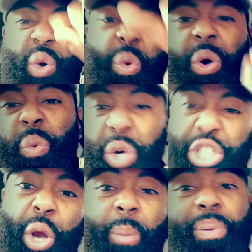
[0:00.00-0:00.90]

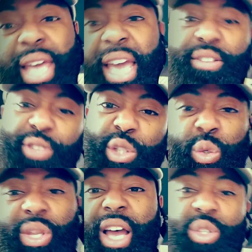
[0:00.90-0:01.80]
What's your plans for
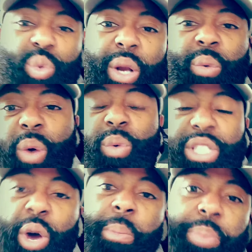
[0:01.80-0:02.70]
2021
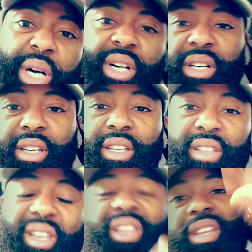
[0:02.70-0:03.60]
with your book?
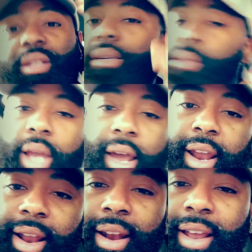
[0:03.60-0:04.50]

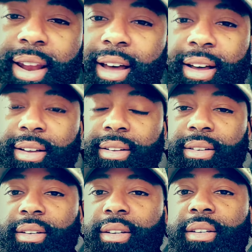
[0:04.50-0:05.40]
No.
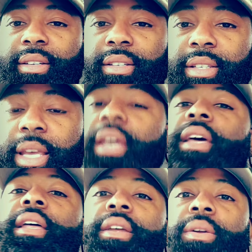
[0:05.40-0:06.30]
Say,
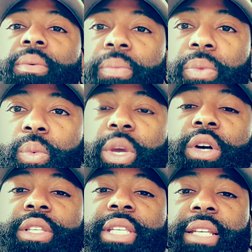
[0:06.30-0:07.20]
"We
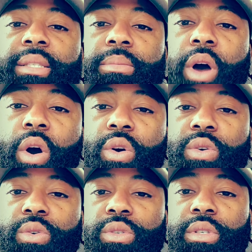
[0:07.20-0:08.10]
gonna set some
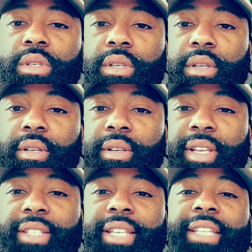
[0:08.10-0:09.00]
goals.
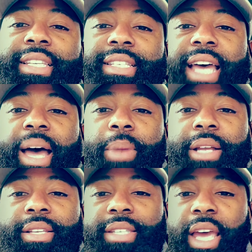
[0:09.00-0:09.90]
Let's take this time
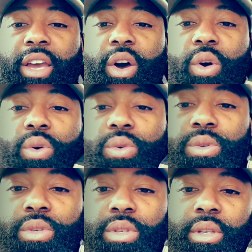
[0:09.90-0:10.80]
out to set
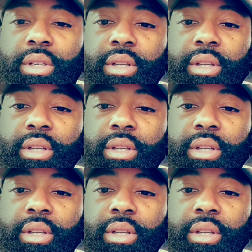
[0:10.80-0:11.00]
goals.